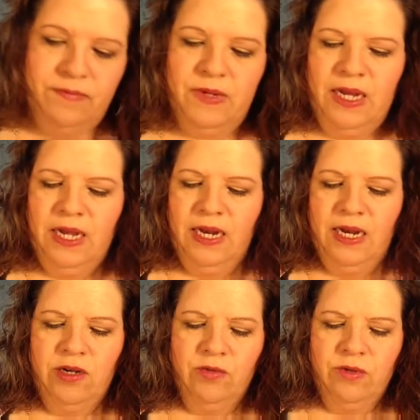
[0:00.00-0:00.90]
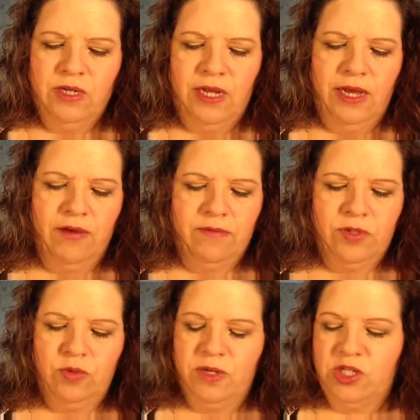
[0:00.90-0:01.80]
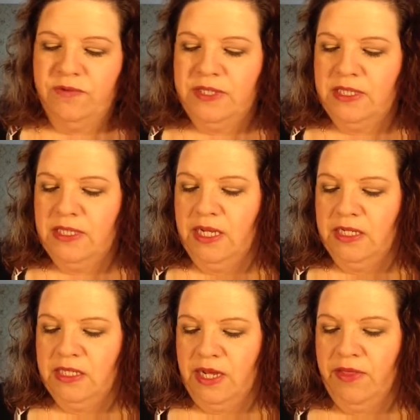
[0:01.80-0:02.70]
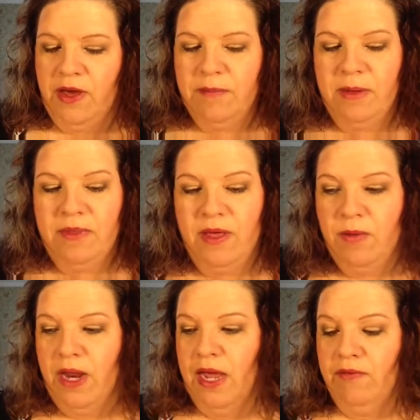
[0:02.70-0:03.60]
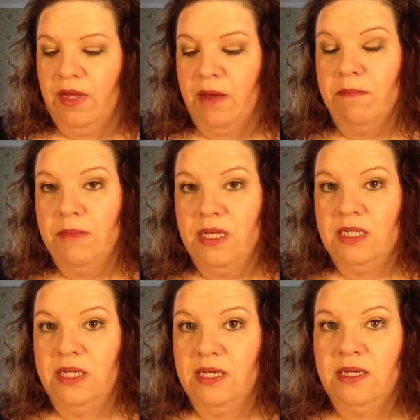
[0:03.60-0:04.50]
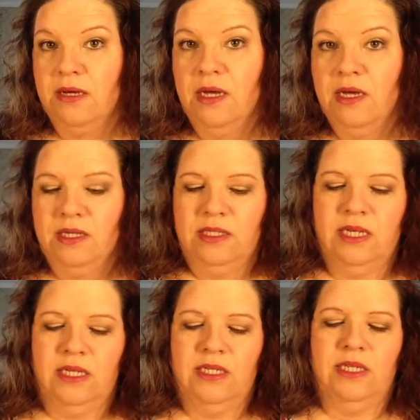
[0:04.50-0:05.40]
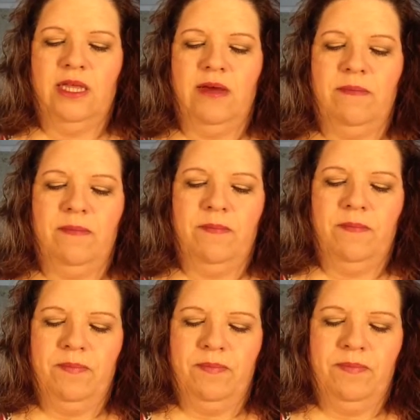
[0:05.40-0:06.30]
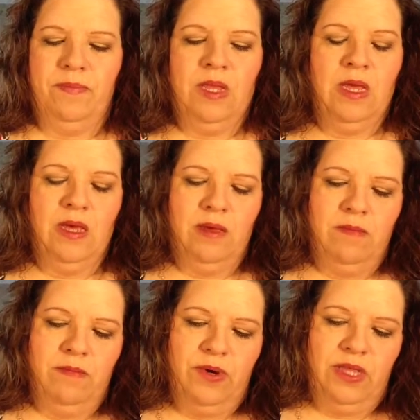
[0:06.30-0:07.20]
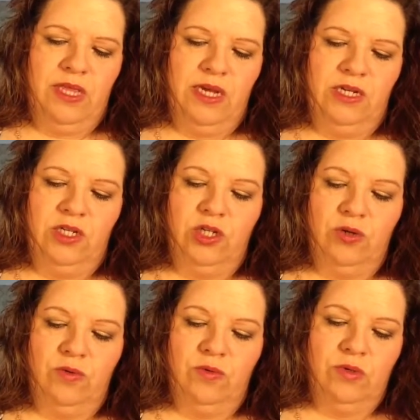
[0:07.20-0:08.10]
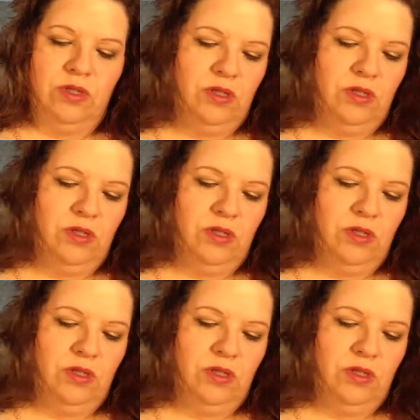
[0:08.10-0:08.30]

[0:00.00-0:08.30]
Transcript: And I don't have too much of a scent. I thought maybe they would have like a minty scent to them, but they don't.